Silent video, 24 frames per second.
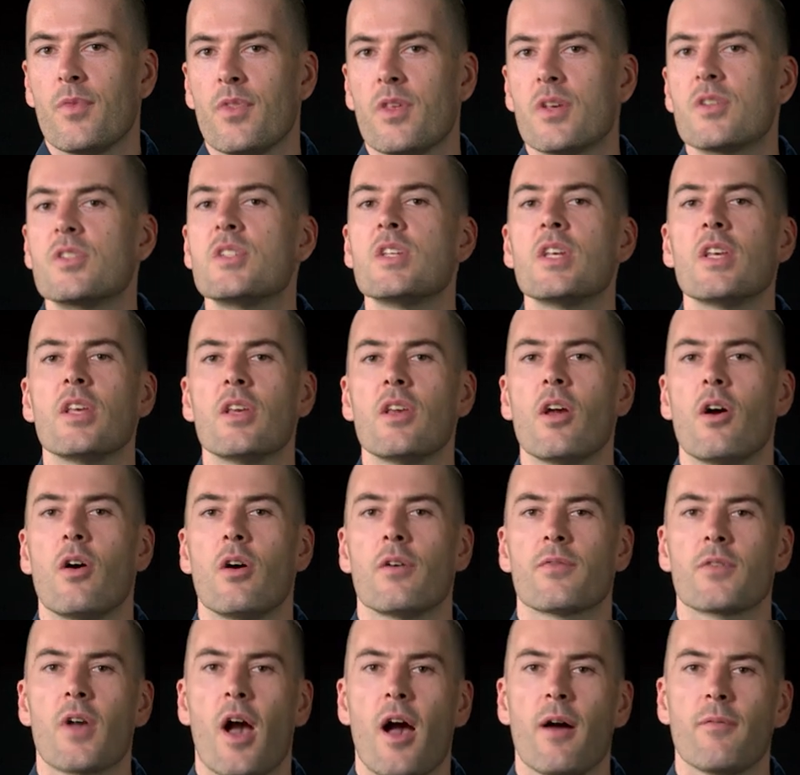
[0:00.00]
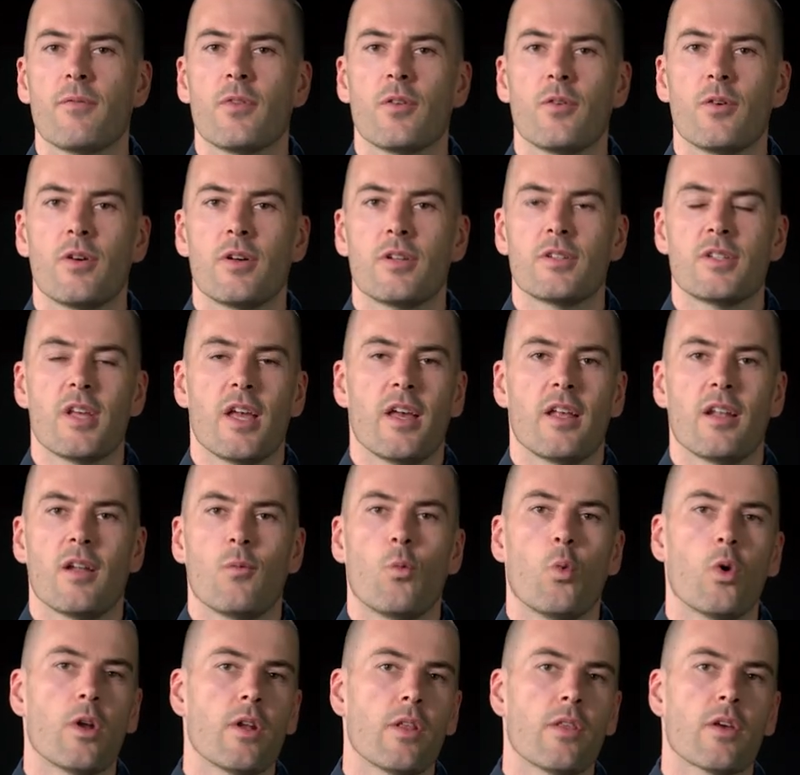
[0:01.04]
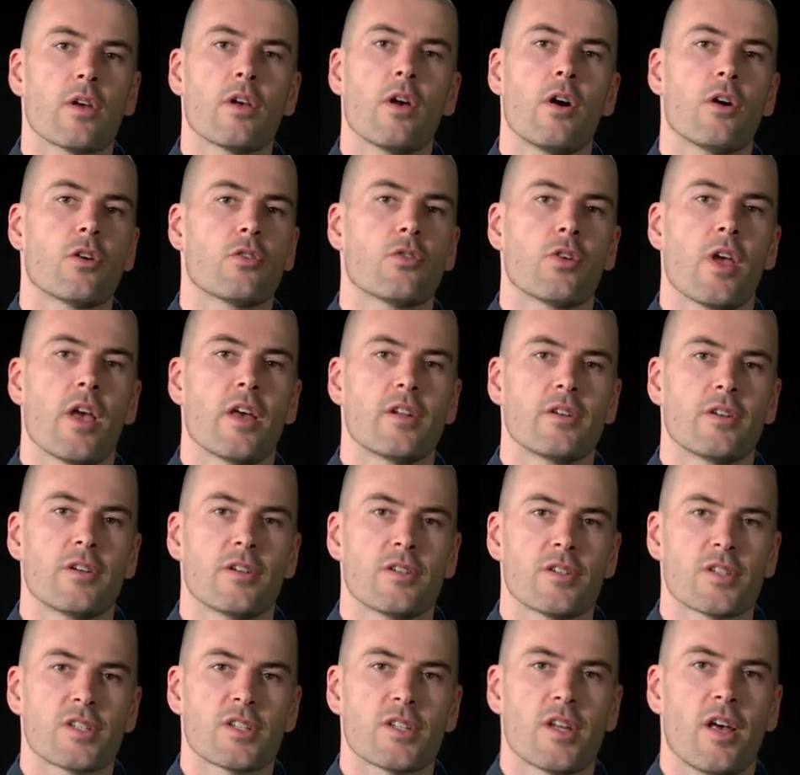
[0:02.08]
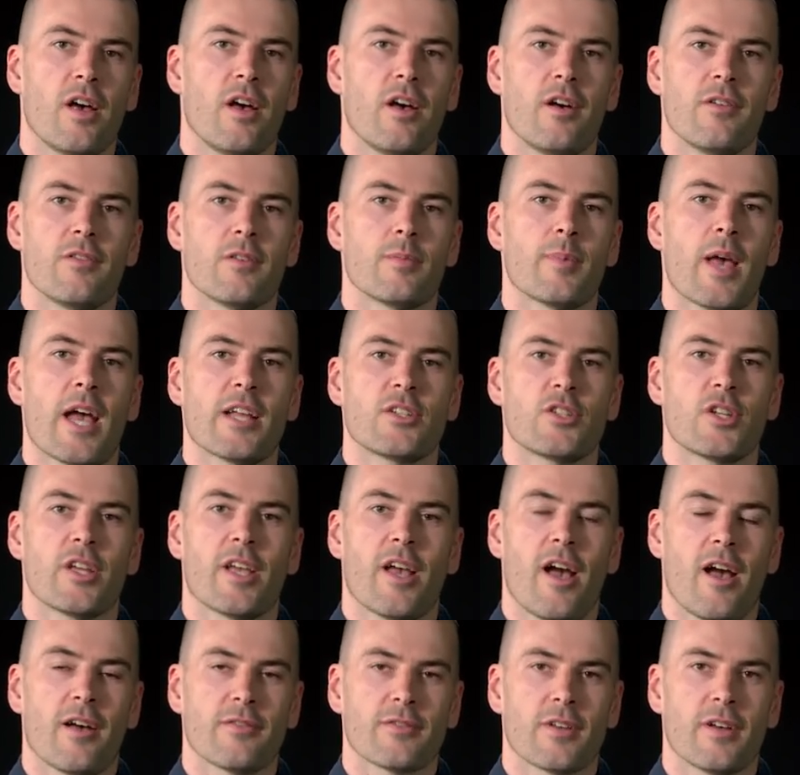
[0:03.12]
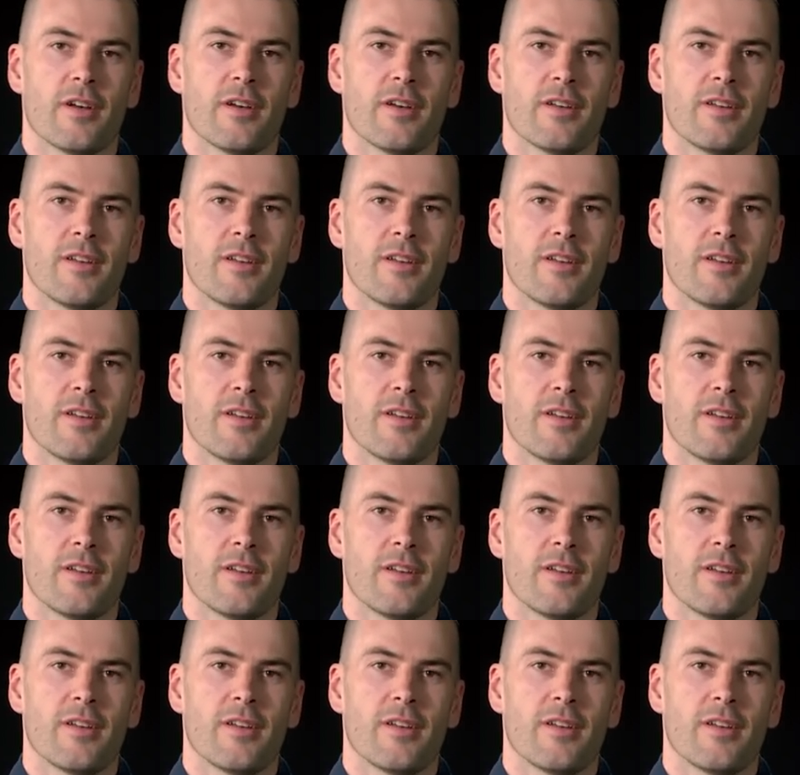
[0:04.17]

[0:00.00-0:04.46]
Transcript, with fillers: the CEO of Confluent and one of the co-creators of Apache Kafka.